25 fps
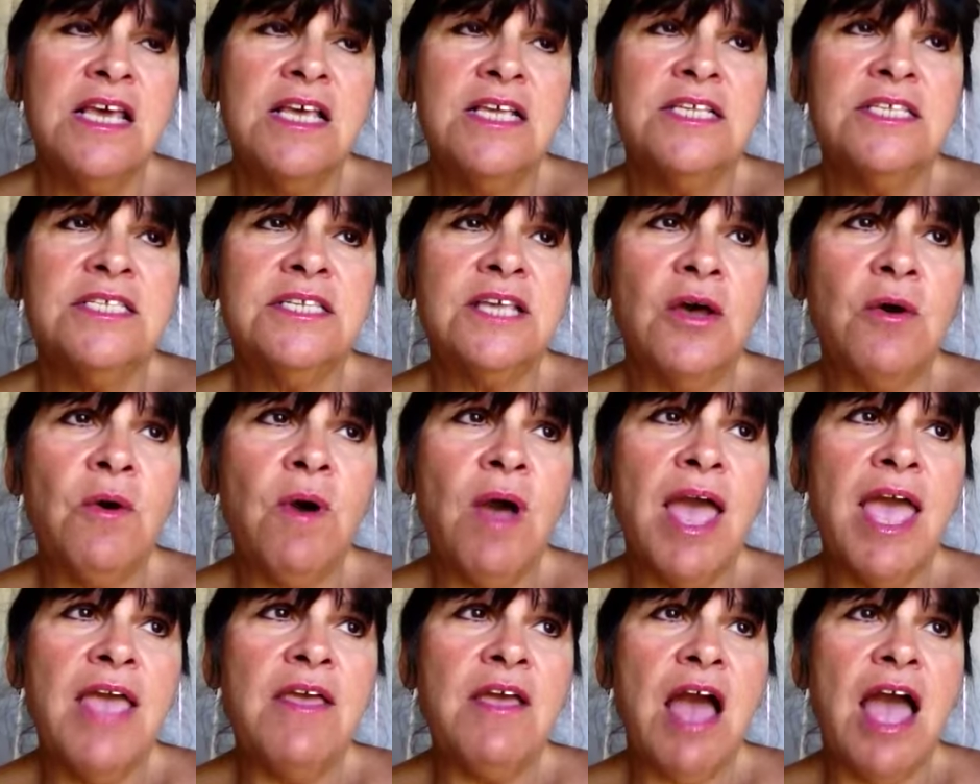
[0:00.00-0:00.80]
So
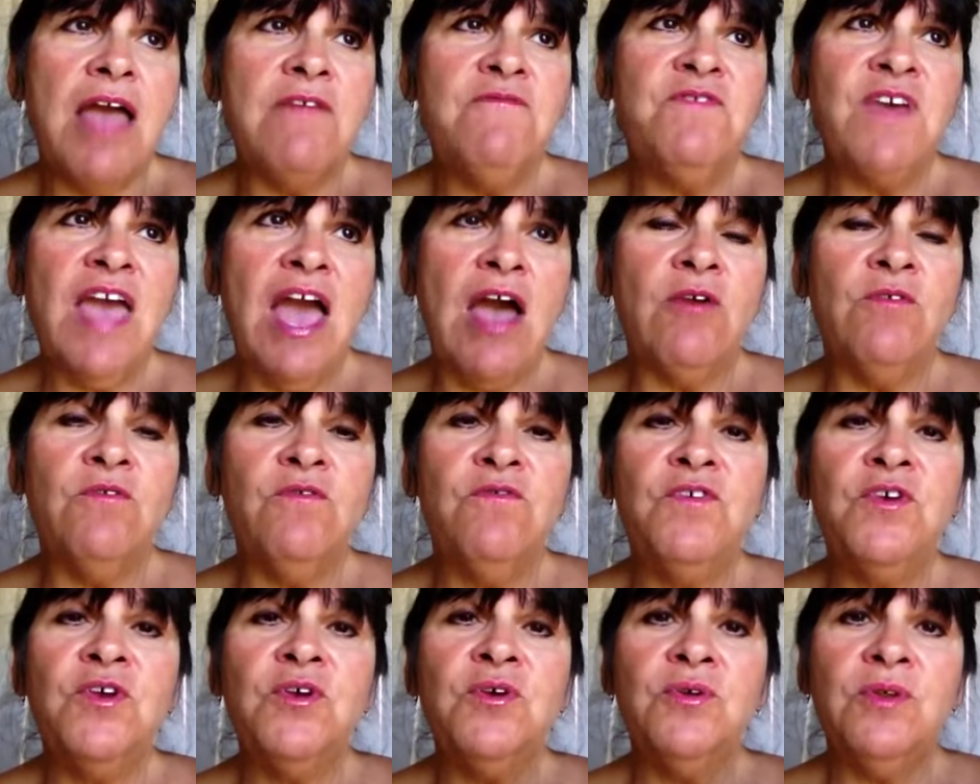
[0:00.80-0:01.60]
I found
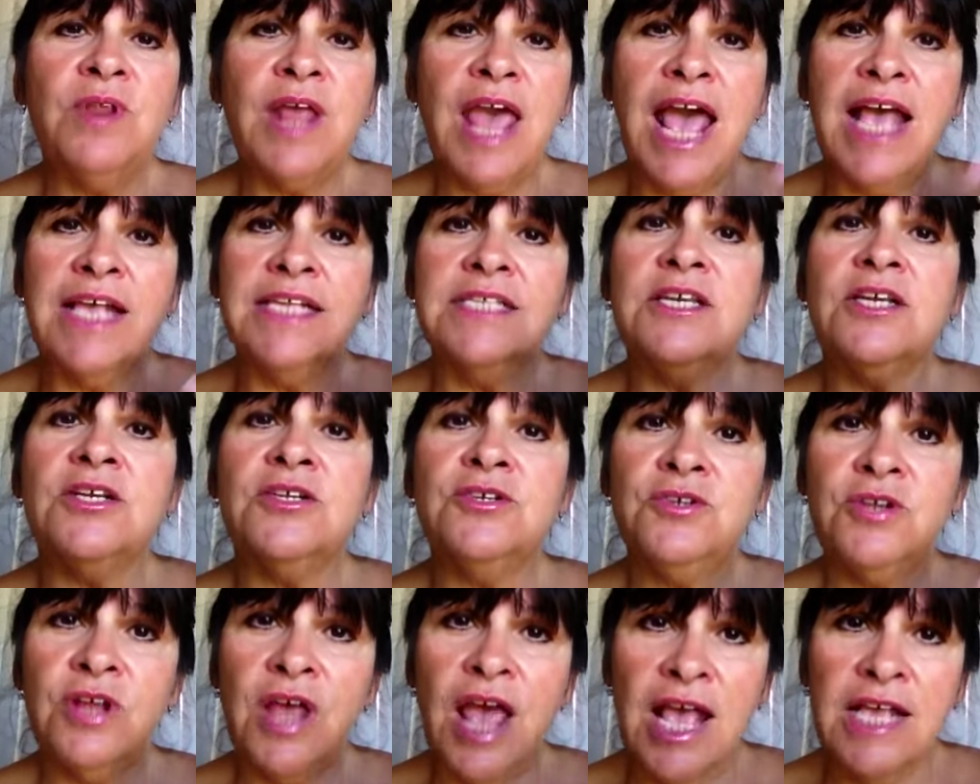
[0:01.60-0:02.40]
food as
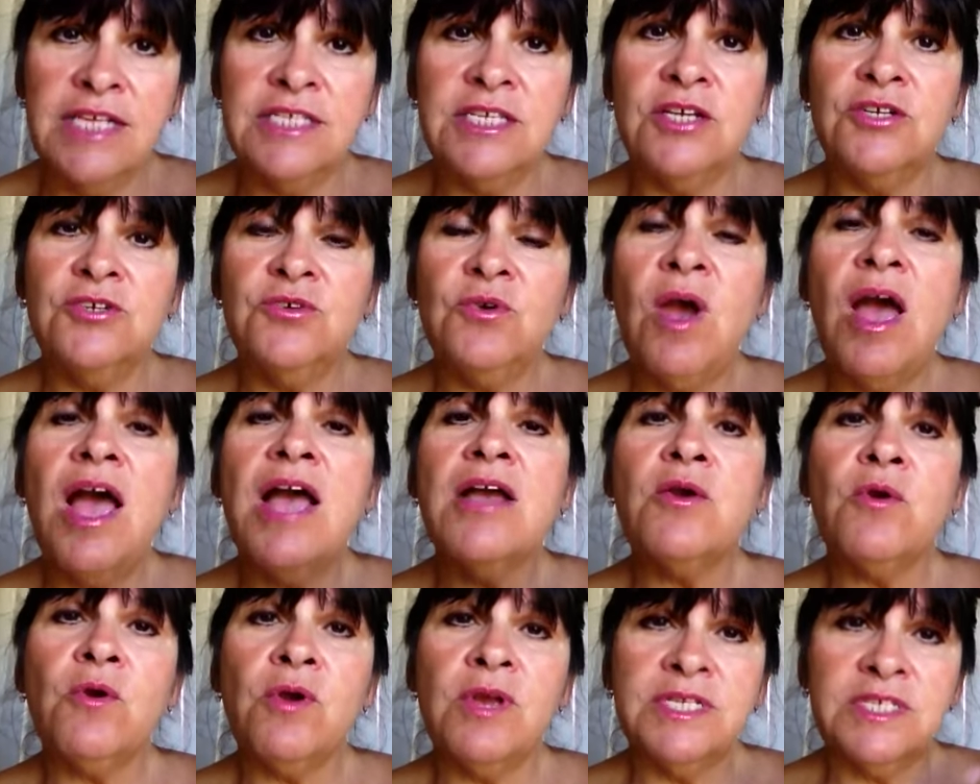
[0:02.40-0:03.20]
a
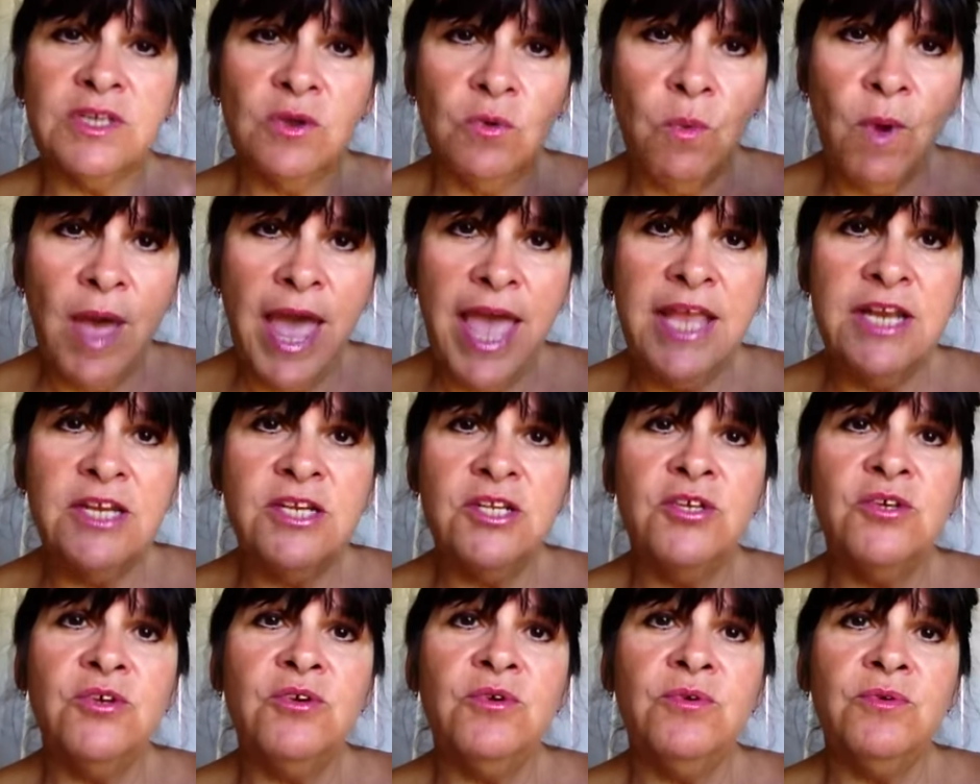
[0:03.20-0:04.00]
drug, or as a way
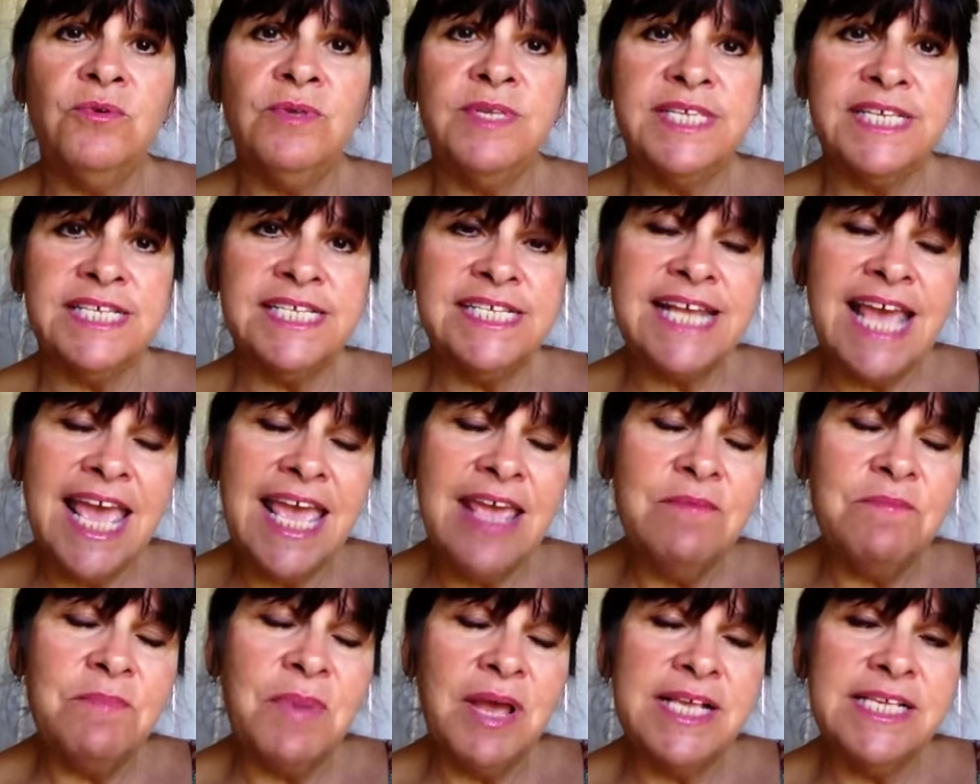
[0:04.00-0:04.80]
to
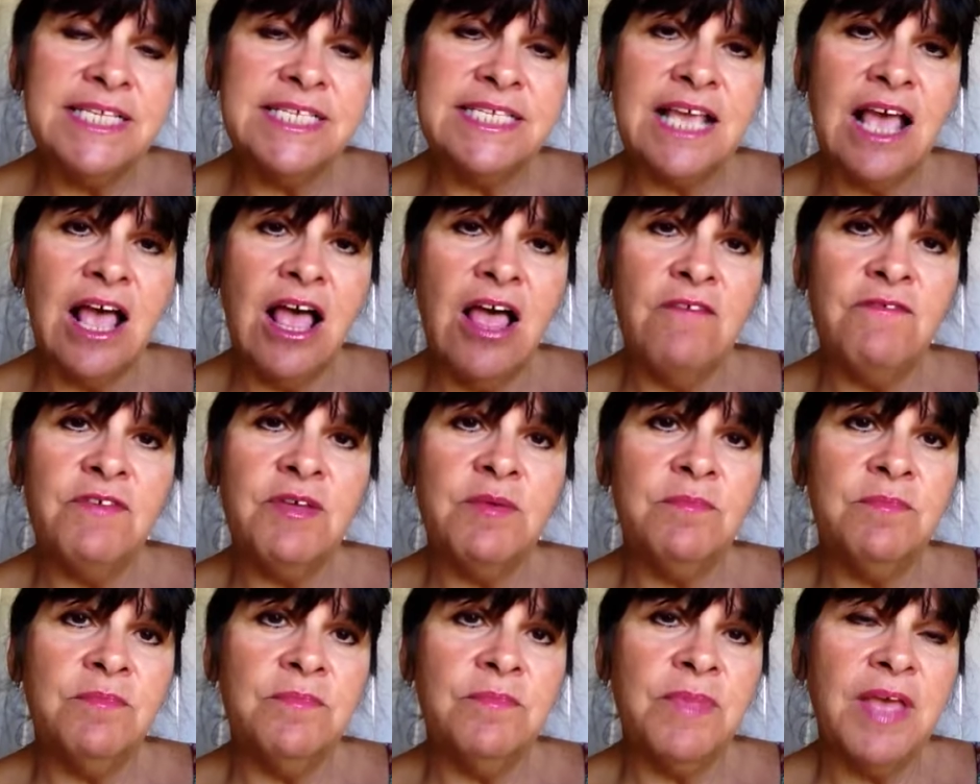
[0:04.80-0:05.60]
sedate myself
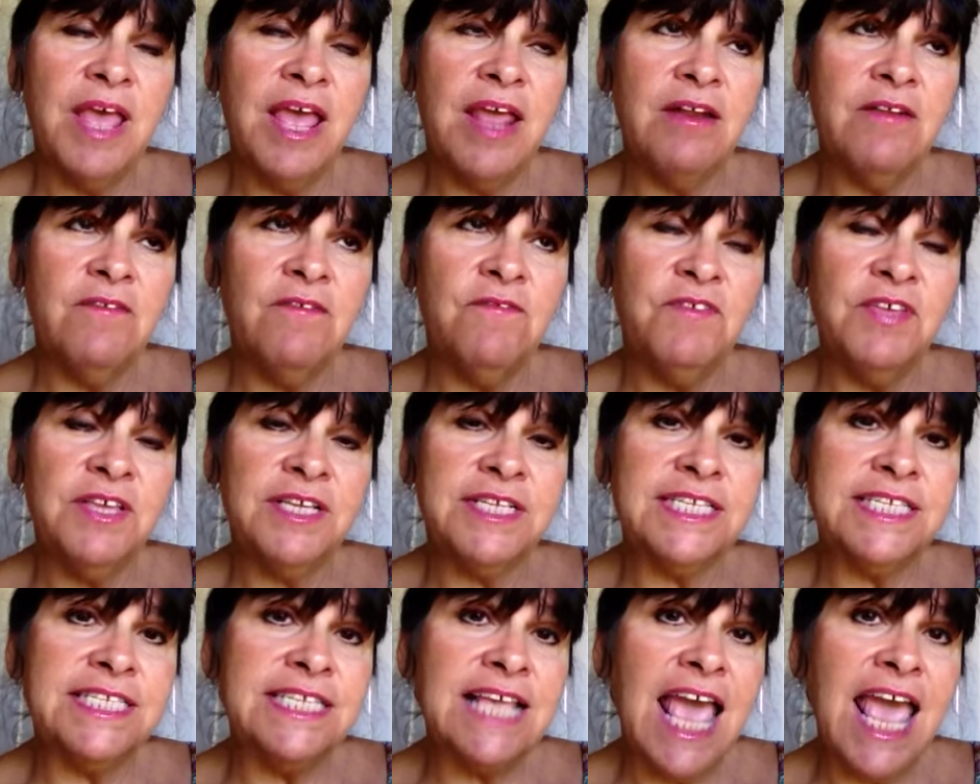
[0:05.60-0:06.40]
and
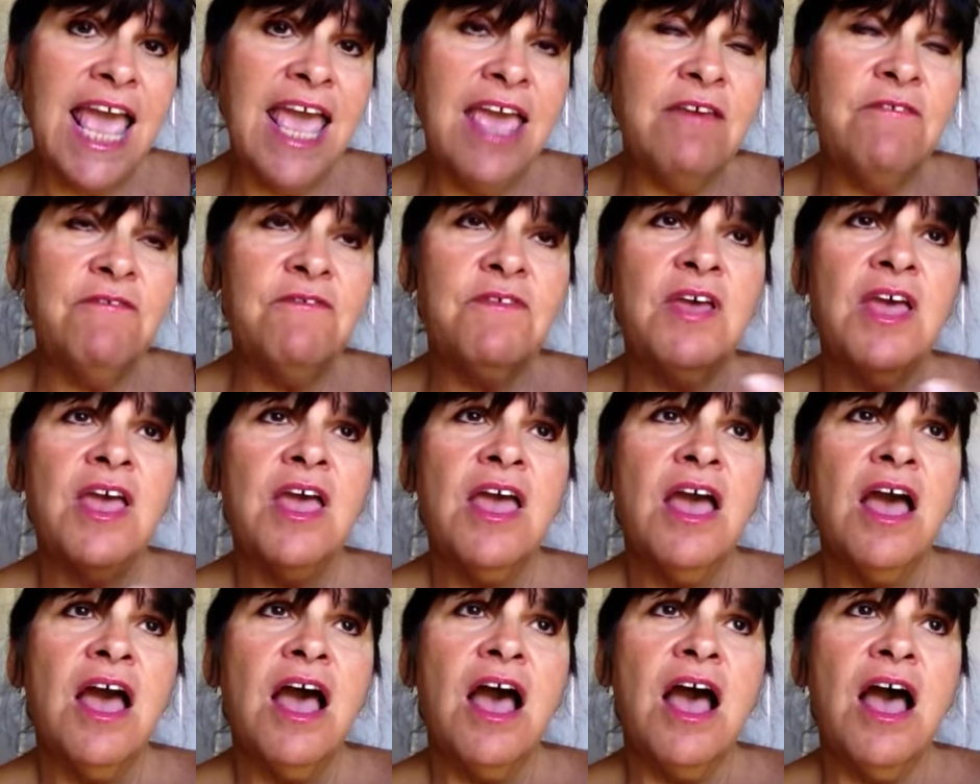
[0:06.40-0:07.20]
feel safe
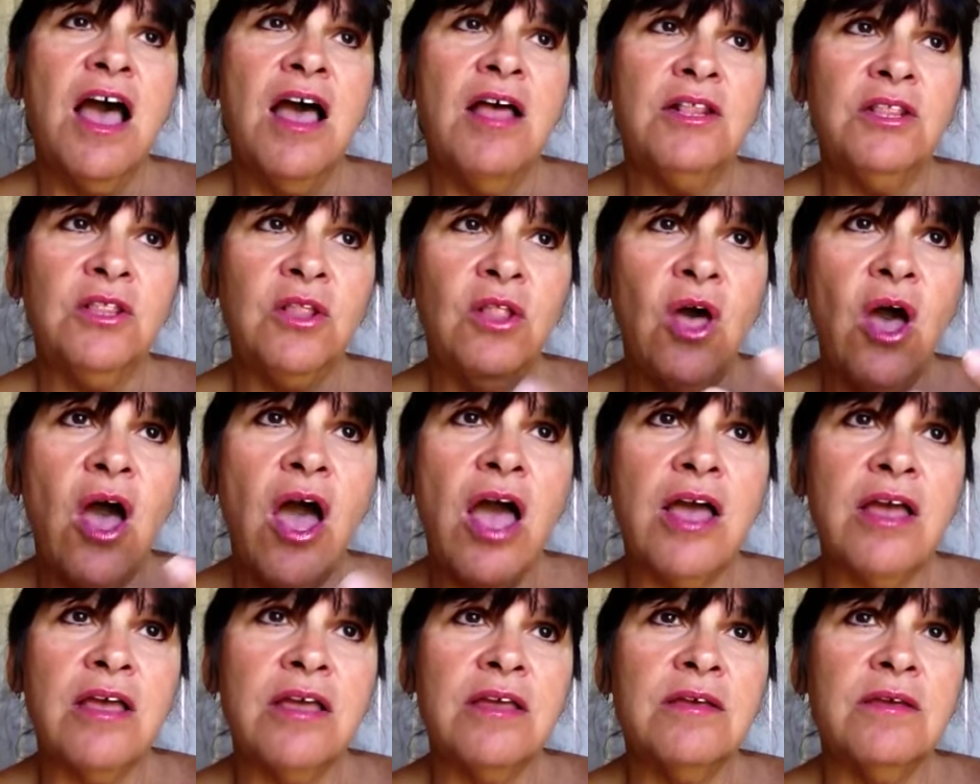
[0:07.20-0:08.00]

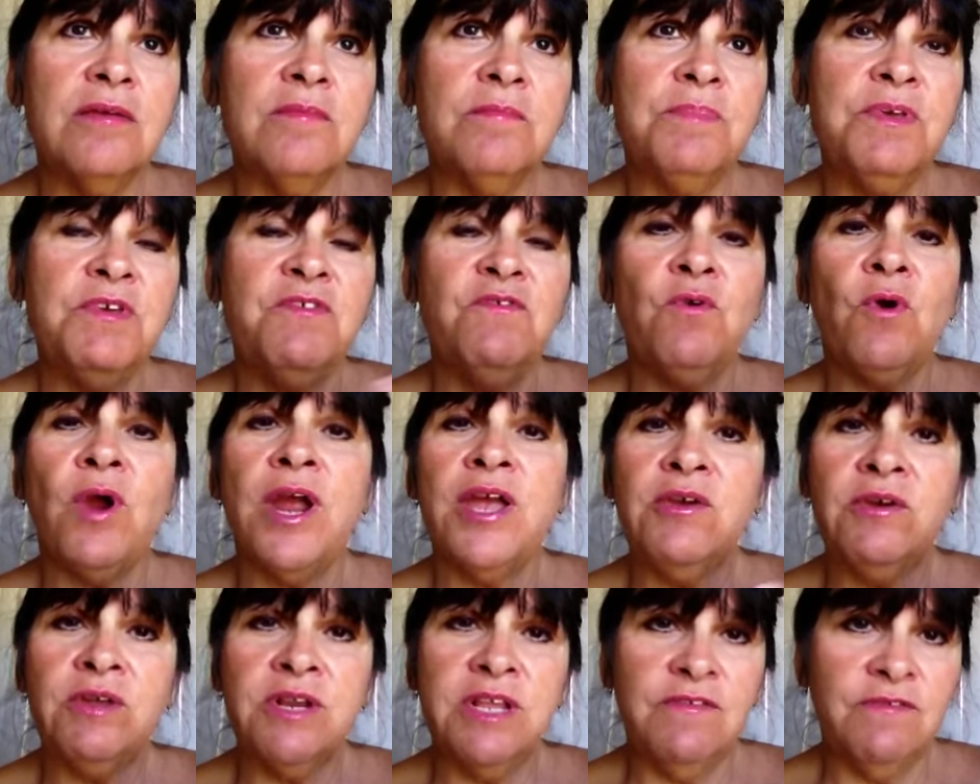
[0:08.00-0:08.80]
long before
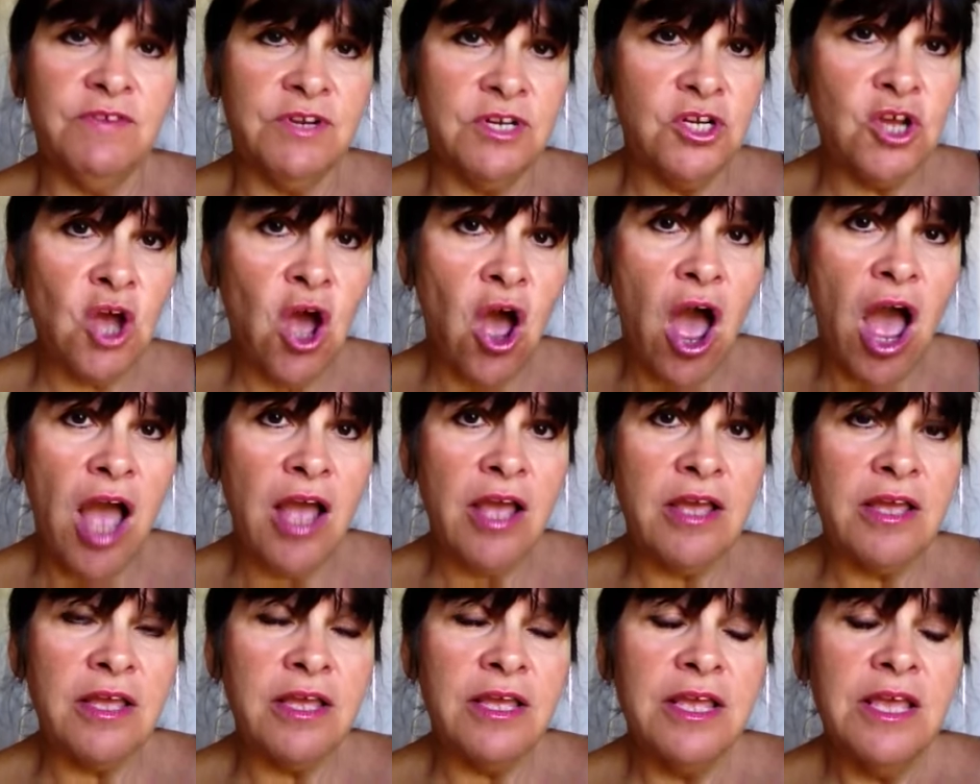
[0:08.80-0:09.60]
I could even
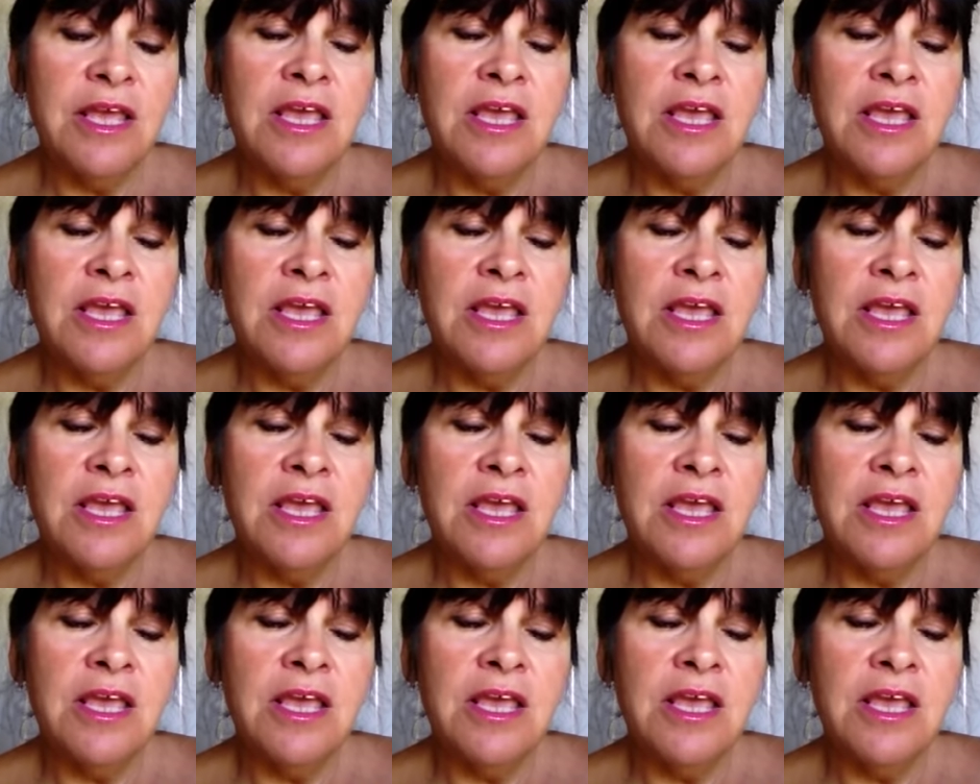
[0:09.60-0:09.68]
talk.